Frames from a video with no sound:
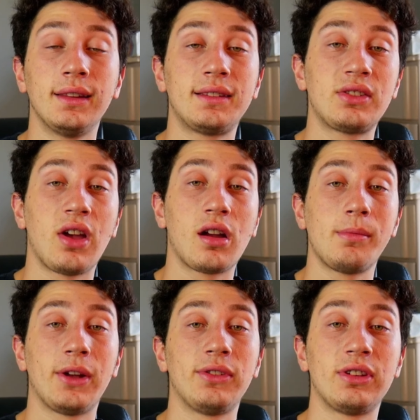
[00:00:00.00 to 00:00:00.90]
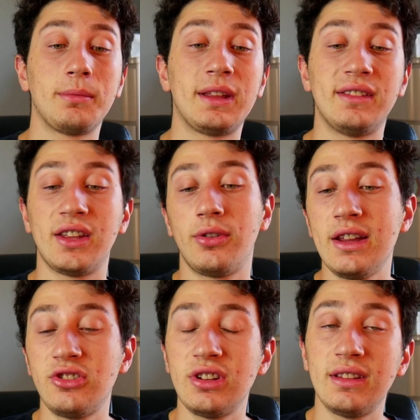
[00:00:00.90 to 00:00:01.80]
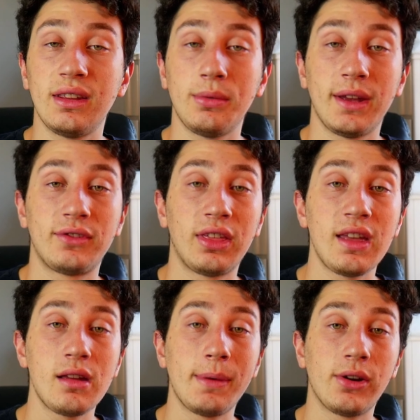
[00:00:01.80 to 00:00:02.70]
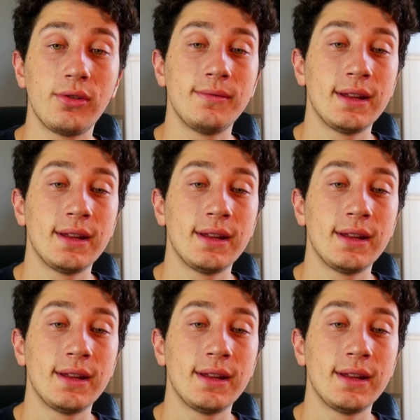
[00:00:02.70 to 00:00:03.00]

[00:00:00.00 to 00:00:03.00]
talk about some considerations that we have to think about